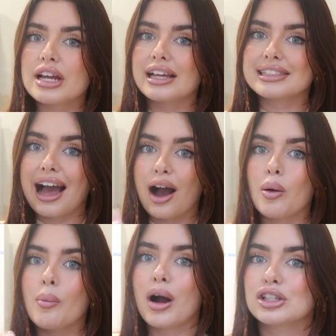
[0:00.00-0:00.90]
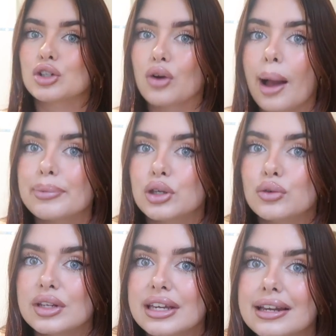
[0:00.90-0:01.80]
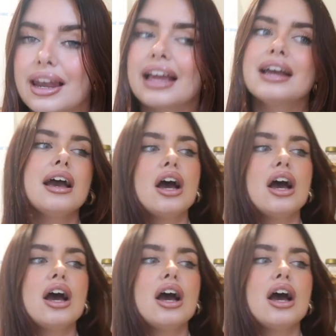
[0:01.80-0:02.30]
realize how much crap you need, like